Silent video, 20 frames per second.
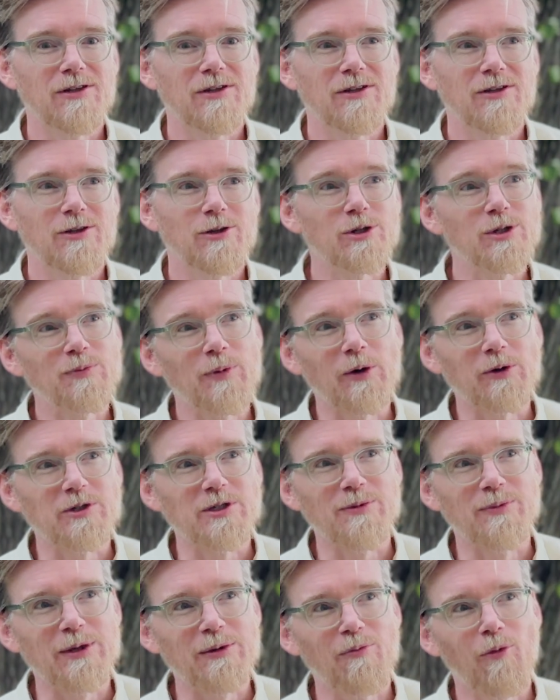you're supposed
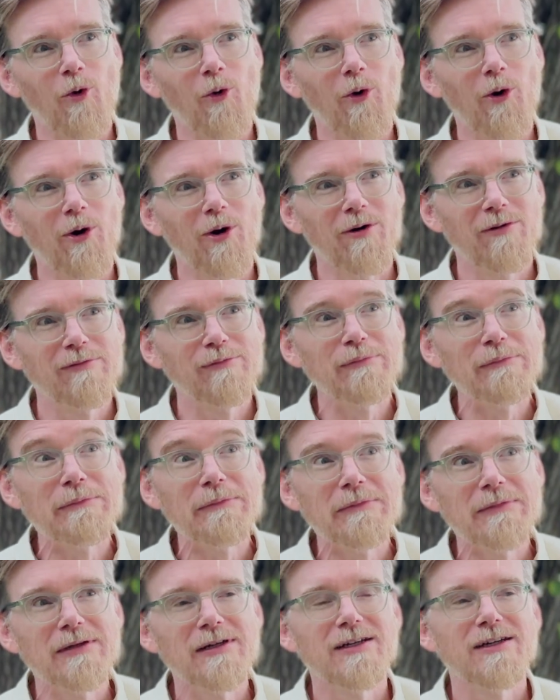to be more,
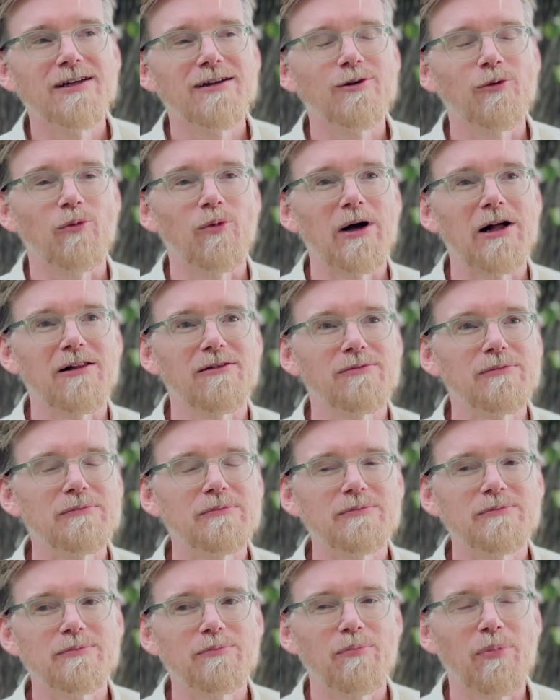well,
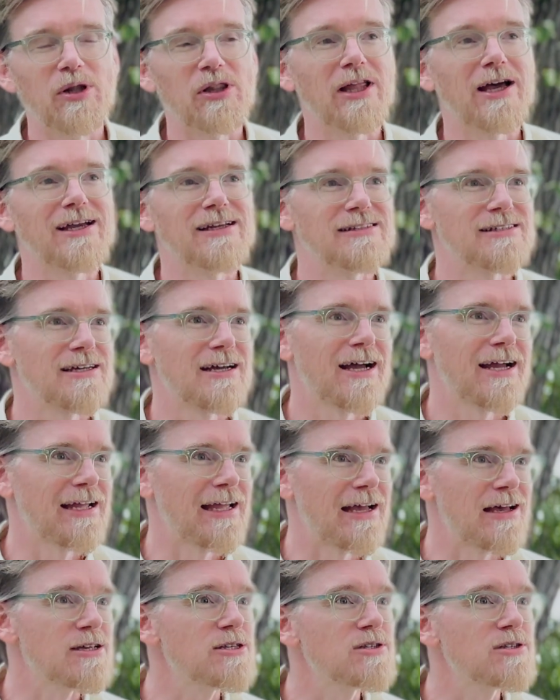polite, I guess.